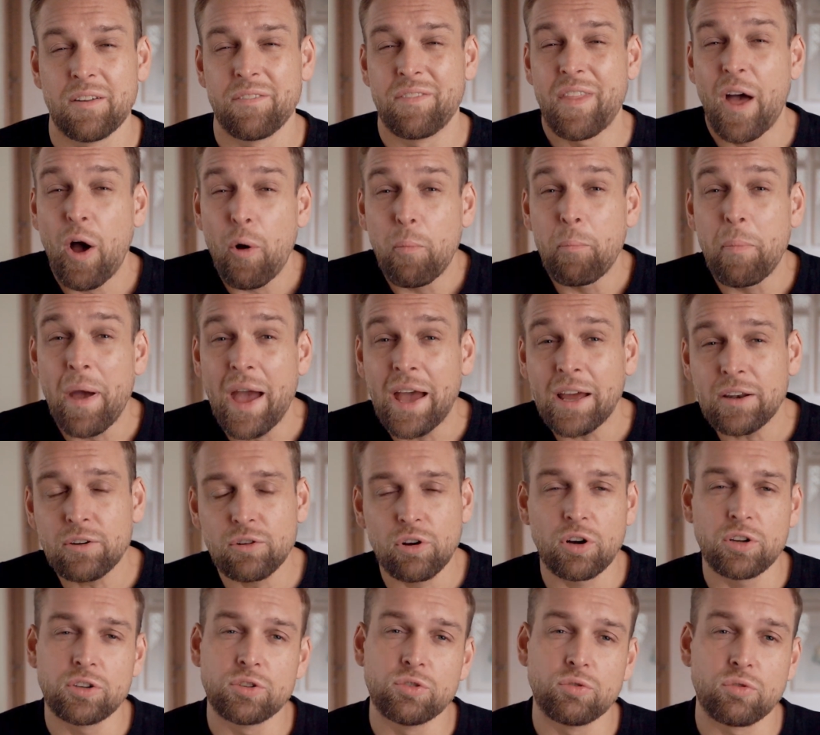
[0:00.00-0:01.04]
Now, bad
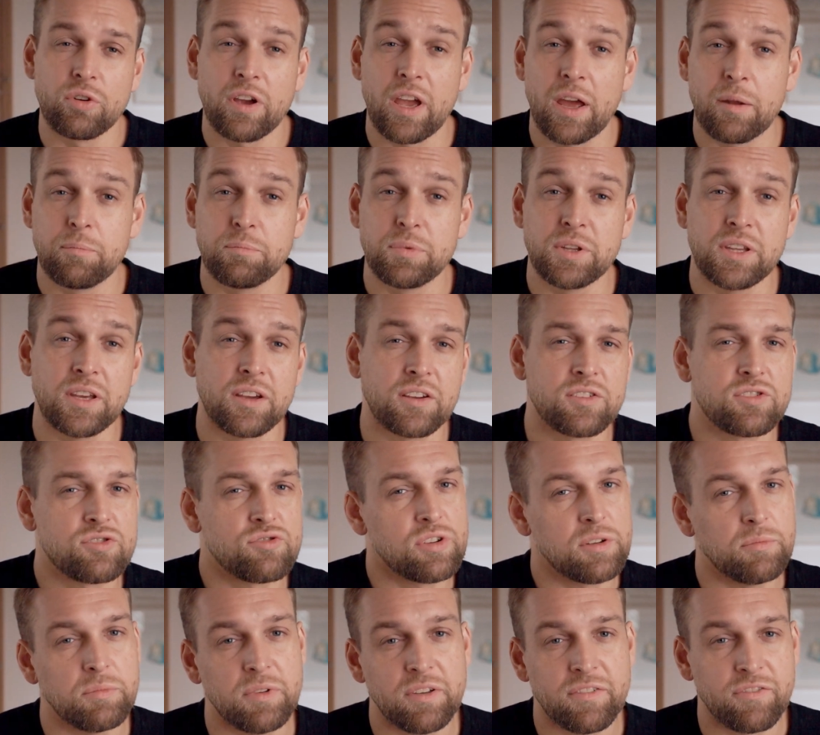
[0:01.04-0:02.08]
audio can be
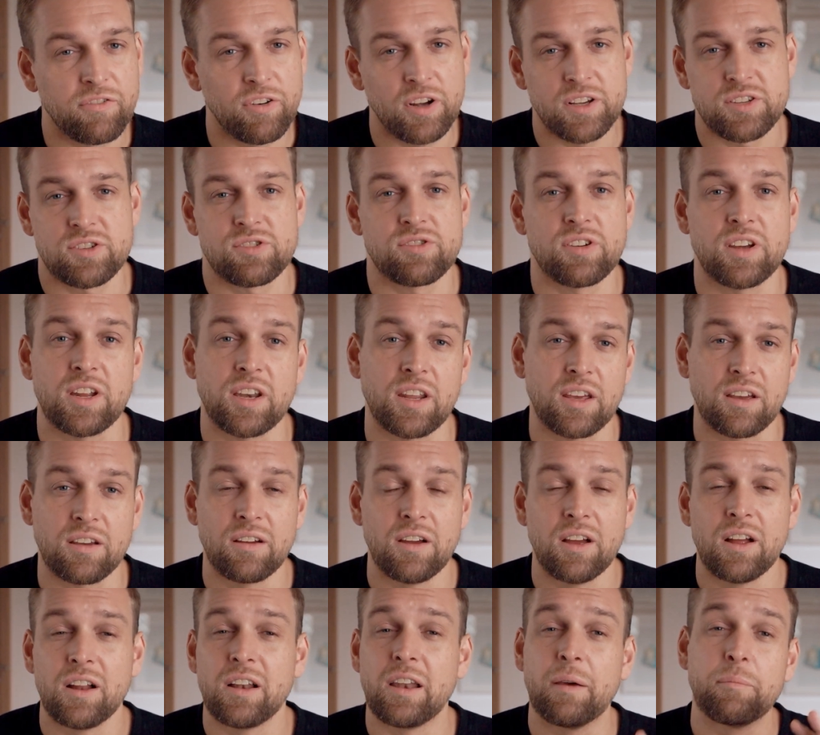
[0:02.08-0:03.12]
extremely frustrating.
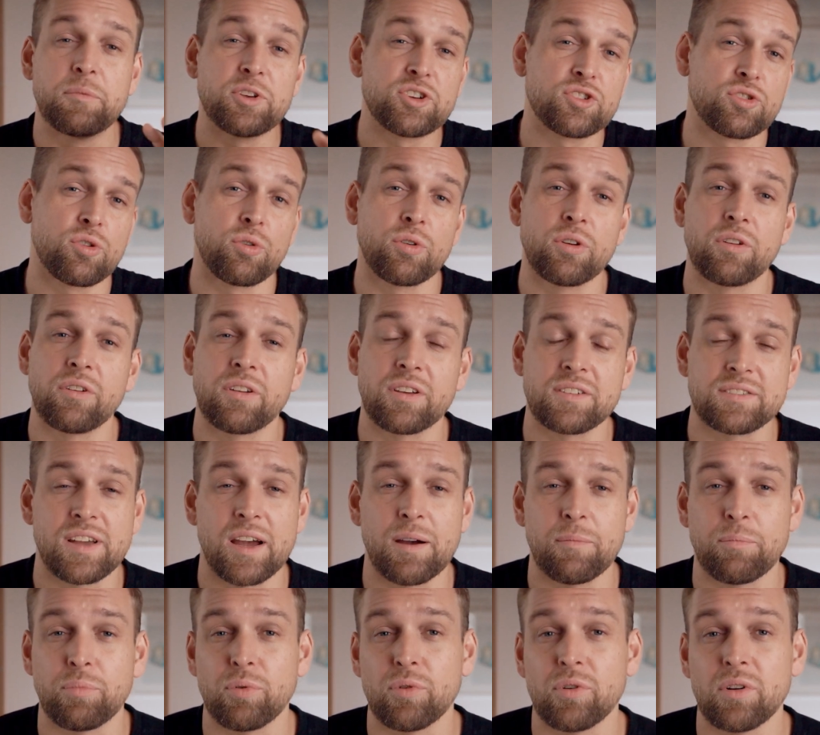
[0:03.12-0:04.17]
Let me show you an
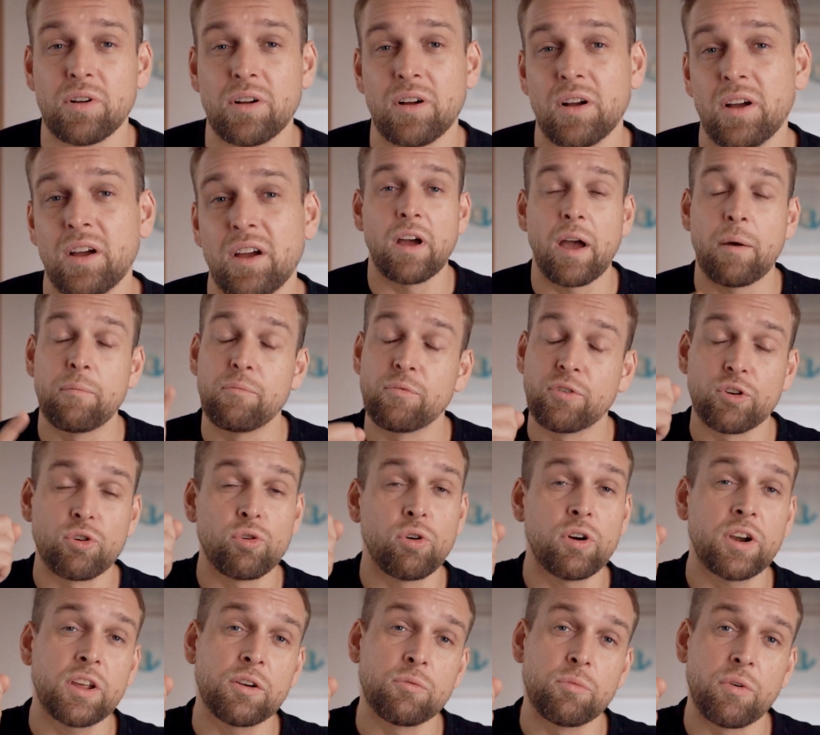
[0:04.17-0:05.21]
example. I'm
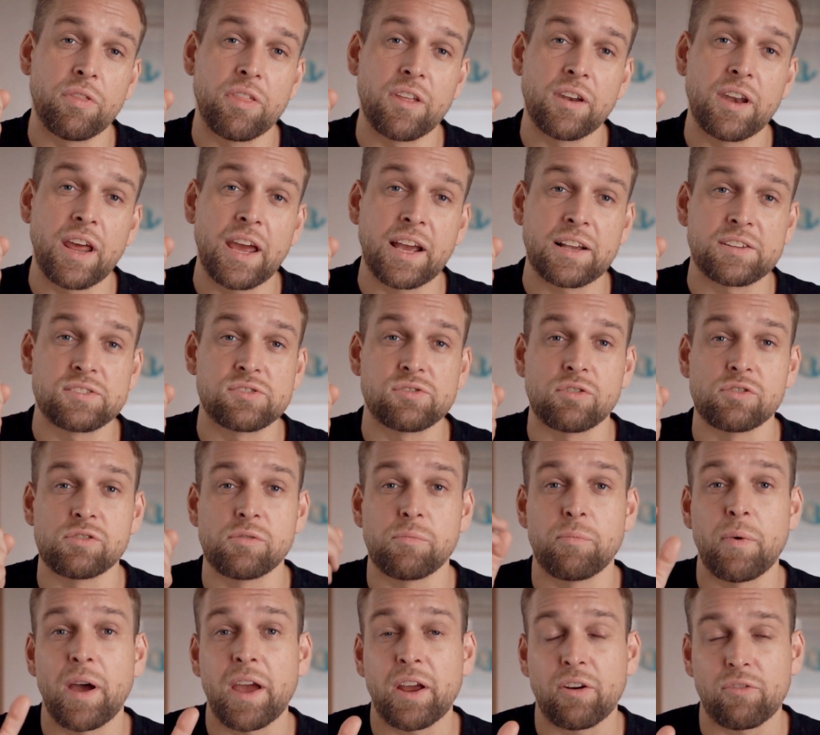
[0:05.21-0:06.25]
recording with an
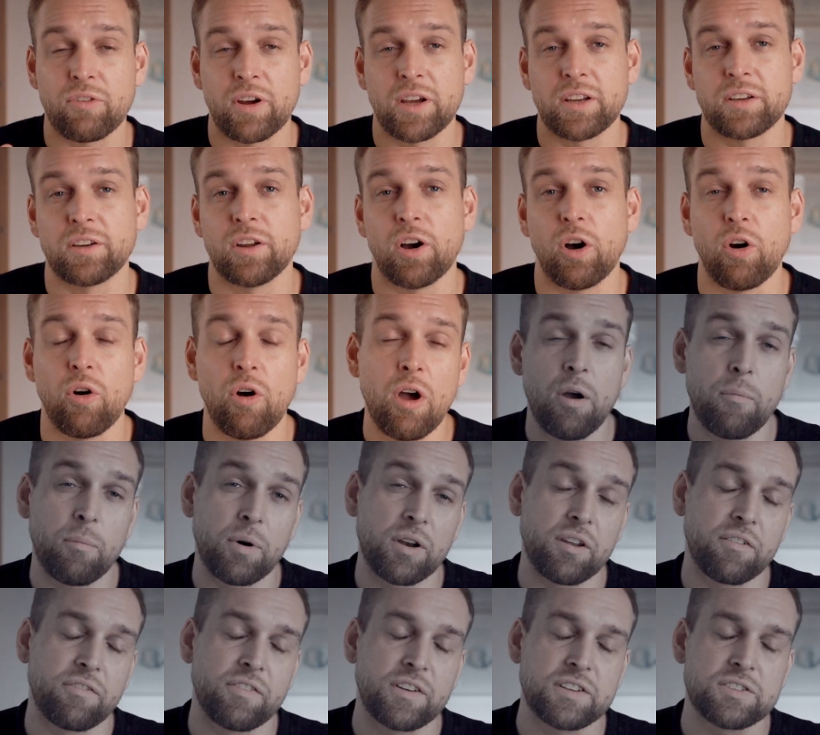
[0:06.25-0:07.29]
external mic right now,
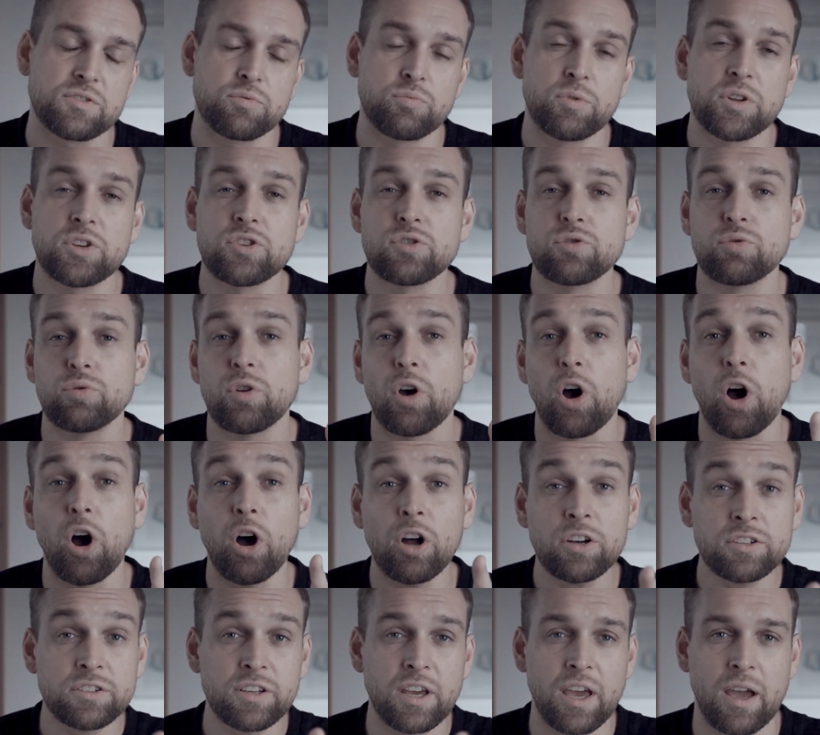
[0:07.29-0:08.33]
but if I switch to the
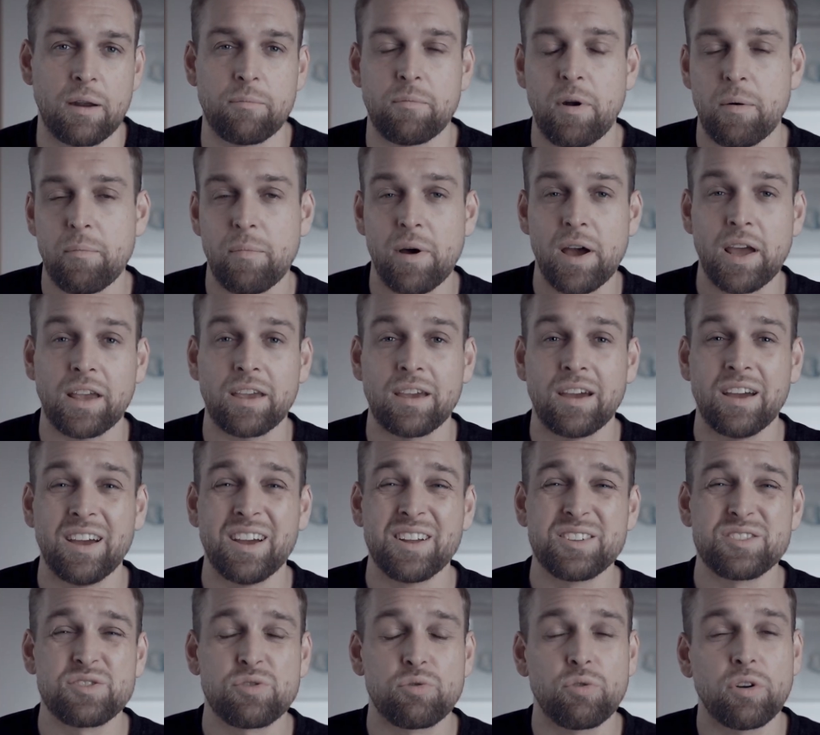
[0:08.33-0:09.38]
on-camera mic,
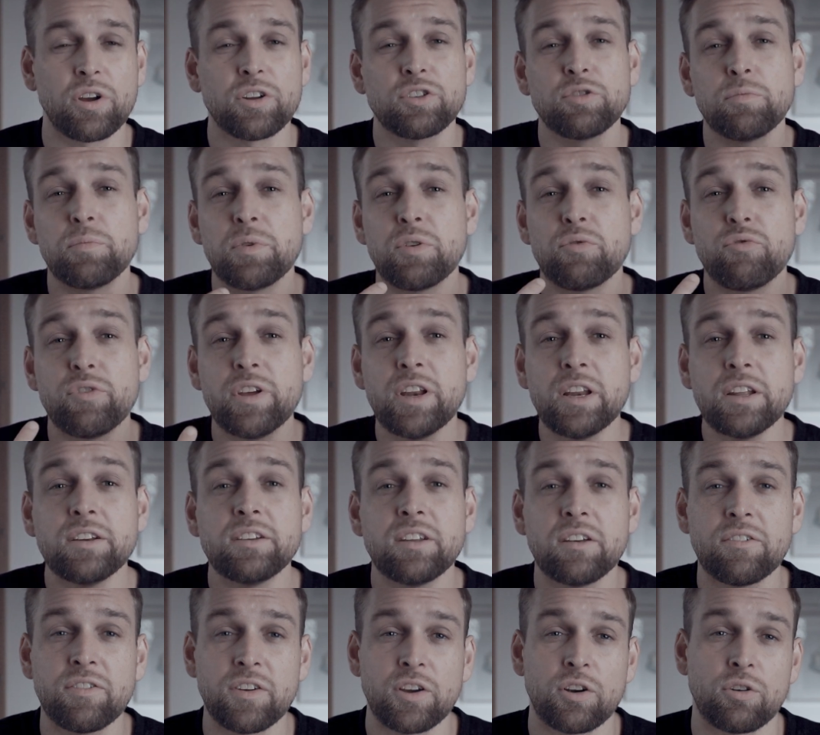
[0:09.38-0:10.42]
it's going to be really
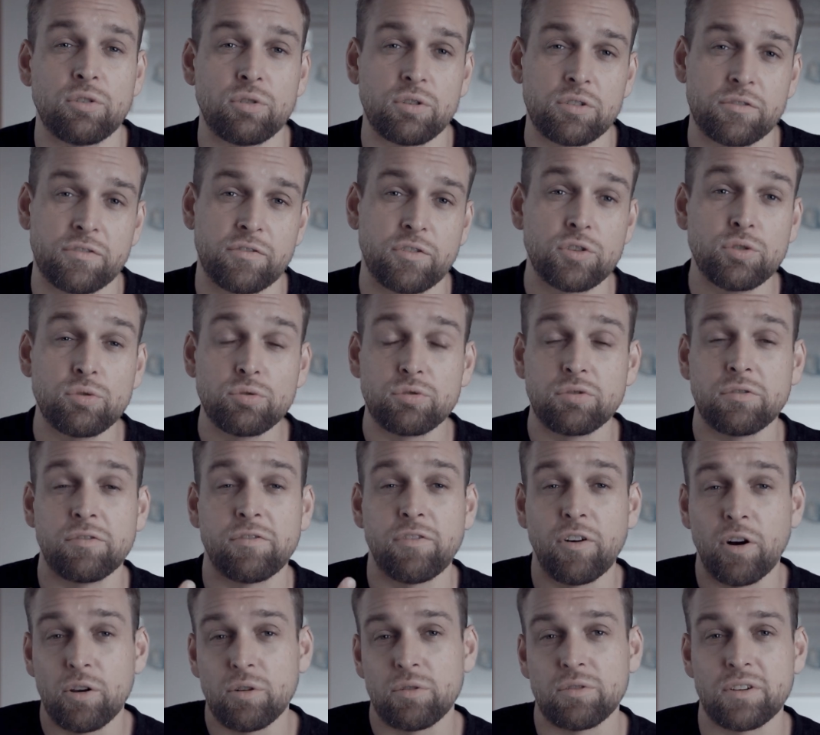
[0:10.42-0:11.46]
difficult for you to
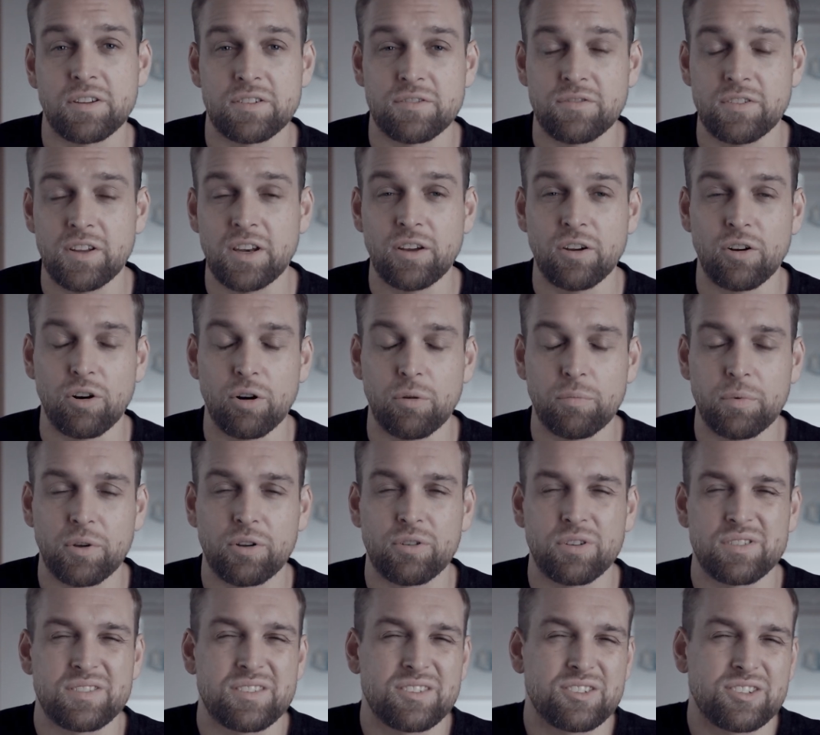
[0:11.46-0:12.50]
follow this video
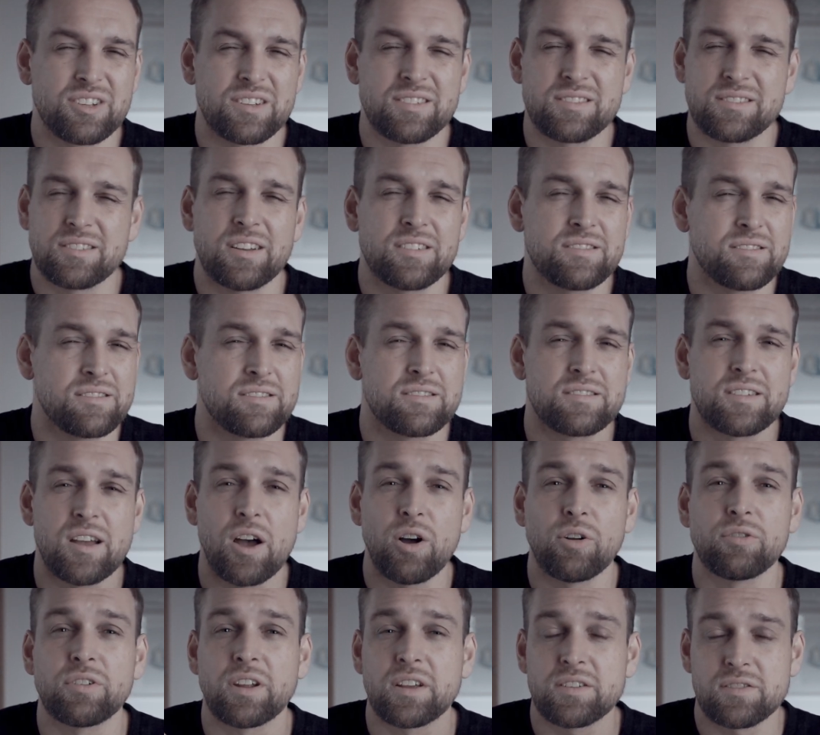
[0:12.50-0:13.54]
because it just doesn't
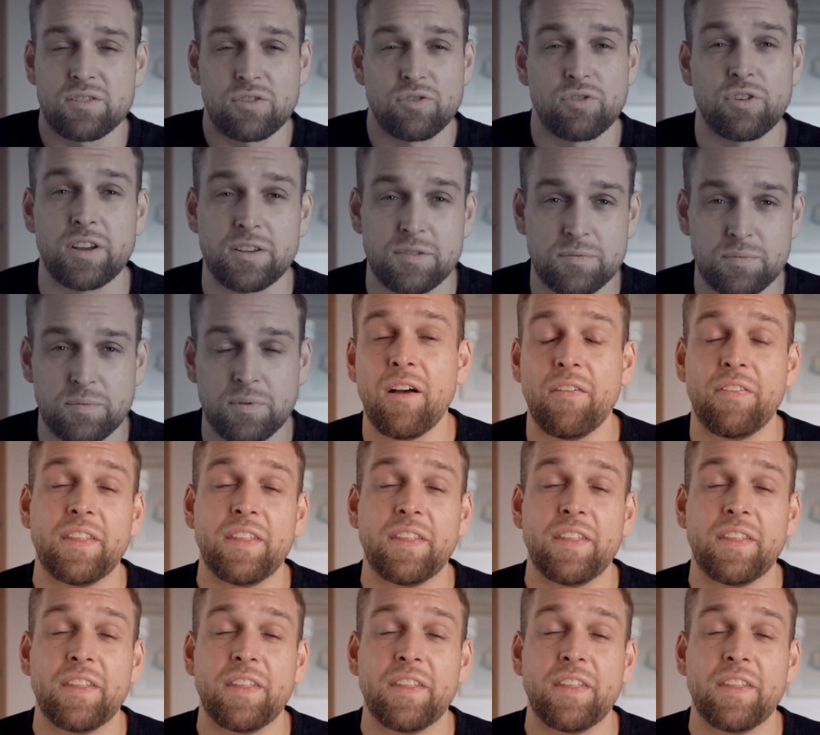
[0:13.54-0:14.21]
sound as crisp.